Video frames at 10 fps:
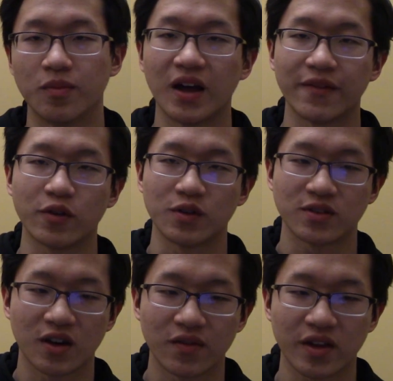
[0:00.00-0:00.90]
blindfolded
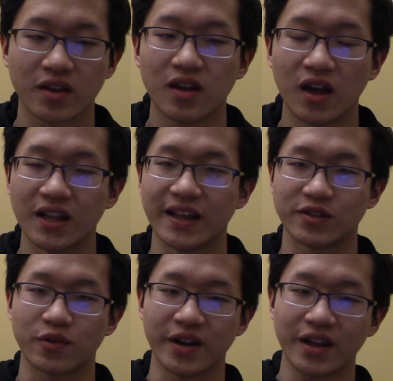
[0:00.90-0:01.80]
solving,
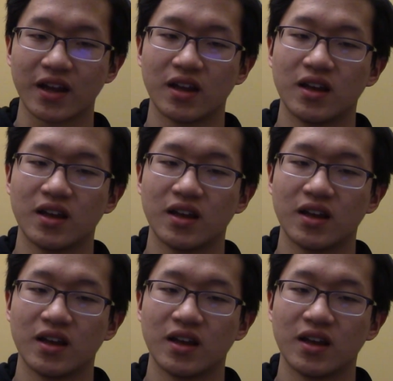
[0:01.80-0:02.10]
that's great.